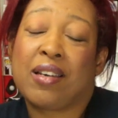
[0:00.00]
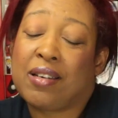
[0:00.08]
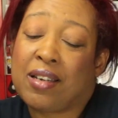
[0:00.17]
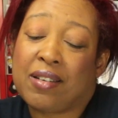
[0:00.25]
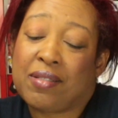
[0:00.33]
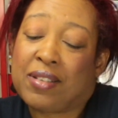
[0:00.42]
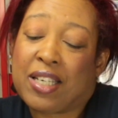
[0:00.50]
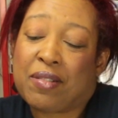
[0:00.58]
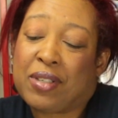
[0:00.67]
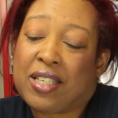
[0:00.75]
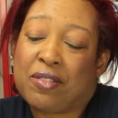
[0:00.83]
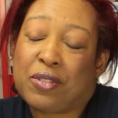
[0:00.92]
I
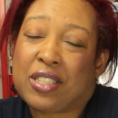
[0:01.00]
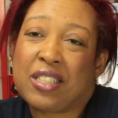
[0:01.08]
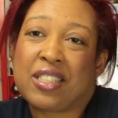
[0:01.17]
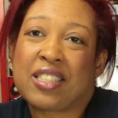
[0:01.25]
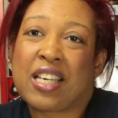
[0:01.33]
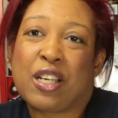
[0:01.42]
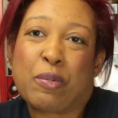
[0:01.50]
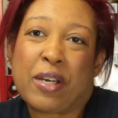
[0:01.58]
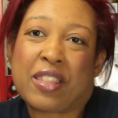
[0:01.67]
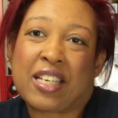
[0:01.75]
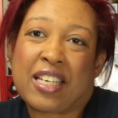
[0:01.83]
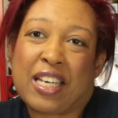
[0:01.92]
mean, I wasn't excited
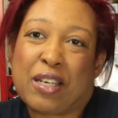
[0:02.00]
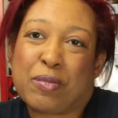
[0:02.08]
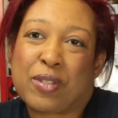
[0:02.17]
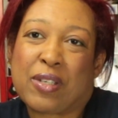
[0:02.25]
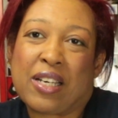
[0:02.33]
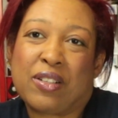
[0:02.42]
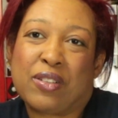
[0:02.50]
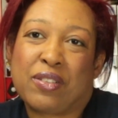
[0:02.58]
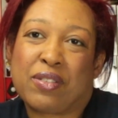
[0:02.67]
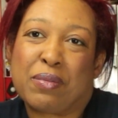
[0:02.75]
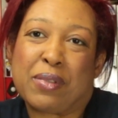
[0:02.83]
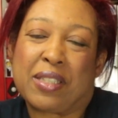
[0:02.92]
about that game, so I don't know
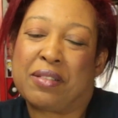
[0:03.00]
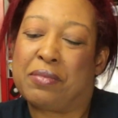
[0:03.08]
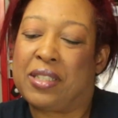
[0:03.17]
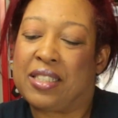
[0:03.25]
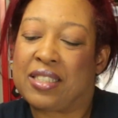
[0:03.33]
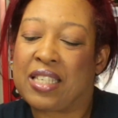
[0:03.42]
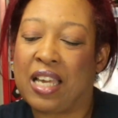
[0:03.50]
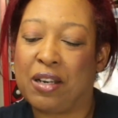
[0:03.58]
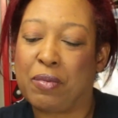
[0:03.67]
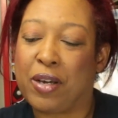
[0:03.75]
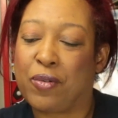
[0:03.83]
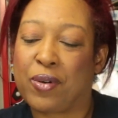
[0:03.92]
if I'm going to be excited
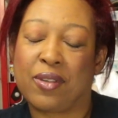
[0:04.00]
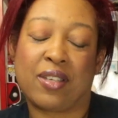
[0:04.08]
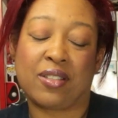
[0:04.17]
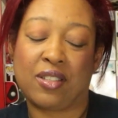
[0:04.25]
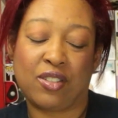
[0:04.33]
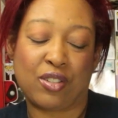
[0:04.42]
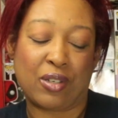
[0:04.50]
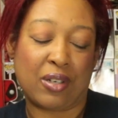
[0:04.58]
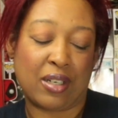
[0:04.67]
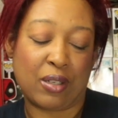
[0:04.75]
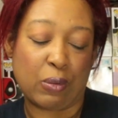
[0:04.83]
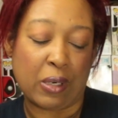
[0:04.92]
about wearing that
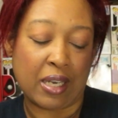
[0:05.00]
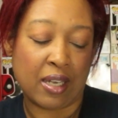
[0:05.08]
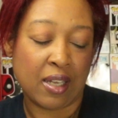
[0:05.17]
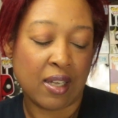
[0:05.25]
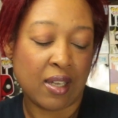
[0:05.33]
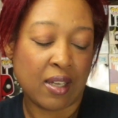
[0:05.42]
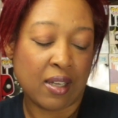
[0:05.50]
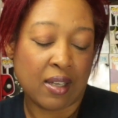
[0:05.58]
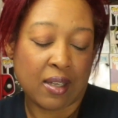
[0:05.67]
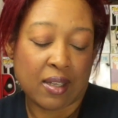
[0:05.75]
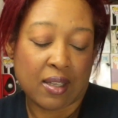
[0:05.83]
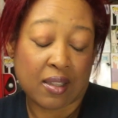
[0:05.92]
t-shirt anyway.
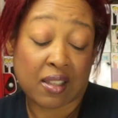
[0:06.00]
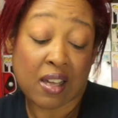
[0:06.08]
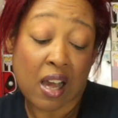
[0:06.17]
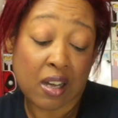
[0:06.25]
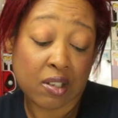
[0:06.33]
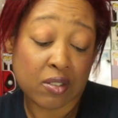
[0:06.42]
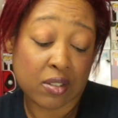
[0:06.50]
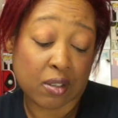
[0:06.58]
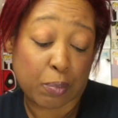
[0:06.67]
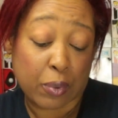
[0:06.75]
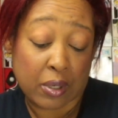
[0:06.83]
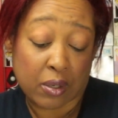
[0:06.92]
Goggles
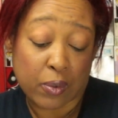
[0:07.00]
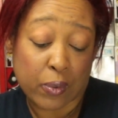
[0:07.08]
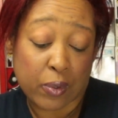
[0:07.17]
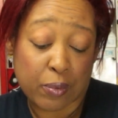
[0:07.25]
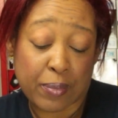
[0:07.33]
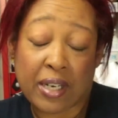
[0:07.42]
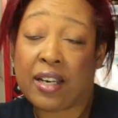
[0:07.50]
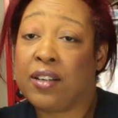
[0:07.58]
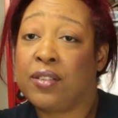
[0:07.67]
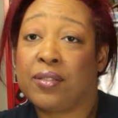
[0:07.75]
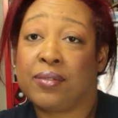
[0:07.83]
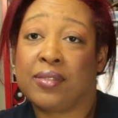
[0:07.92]
are pretty cool, but
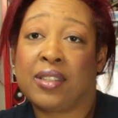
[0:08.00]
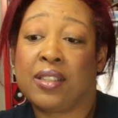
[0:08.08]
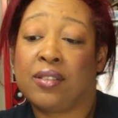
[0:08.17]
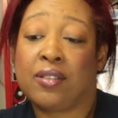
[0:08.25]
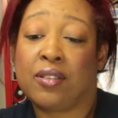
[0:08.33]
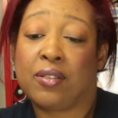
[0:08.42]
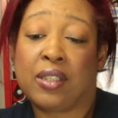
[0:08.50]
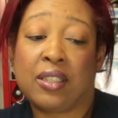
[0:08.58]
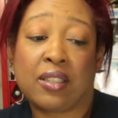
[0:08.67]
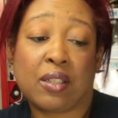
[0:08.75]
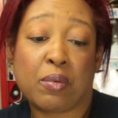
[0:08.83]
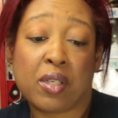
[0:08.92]
I don't know
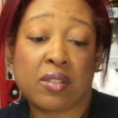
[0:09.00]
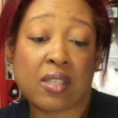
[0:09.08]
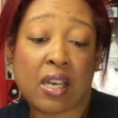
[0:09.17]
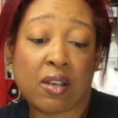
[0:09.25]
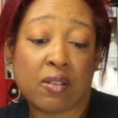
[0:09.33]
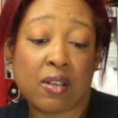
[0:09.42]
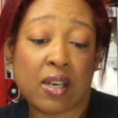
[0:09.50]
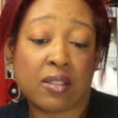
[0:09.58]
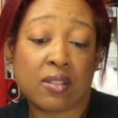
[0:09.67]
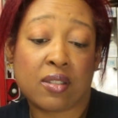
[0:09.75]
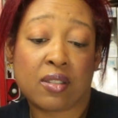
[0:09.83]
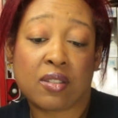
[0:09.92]
anything about
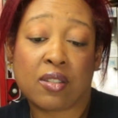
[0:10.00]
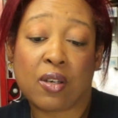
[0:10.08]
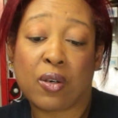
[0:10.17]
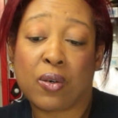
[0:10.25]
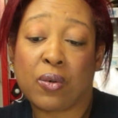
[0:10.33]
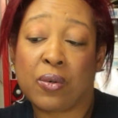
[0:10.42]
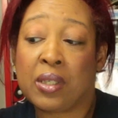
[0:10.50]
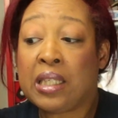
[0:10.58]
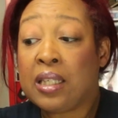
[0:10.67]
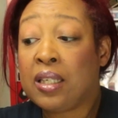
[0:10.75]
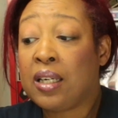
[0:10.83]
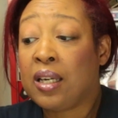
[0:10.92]
Psychonauts. So,
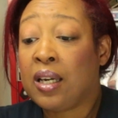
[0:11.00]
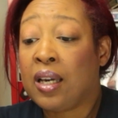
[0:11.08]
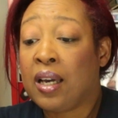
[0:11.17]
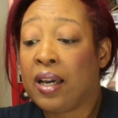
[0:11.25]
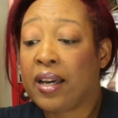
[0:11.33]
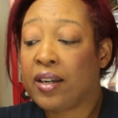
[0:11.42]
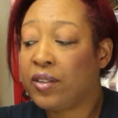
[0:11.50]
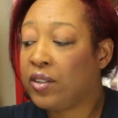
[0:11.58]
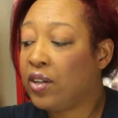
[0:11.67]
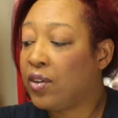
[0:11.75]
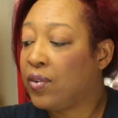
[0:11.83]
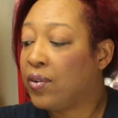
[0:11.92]
I don't
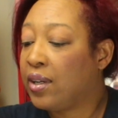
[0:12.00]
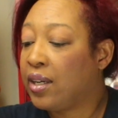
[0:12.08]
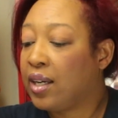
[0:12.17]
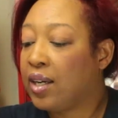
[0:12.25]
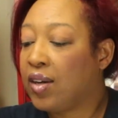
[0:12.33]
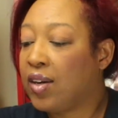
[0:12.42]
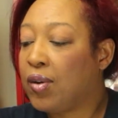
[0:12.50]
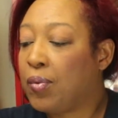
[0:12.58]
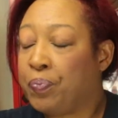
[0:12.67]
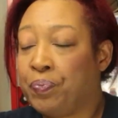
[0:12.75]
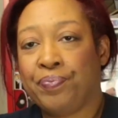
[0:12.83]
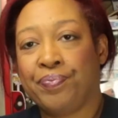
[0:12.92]

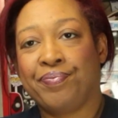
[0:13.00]
know.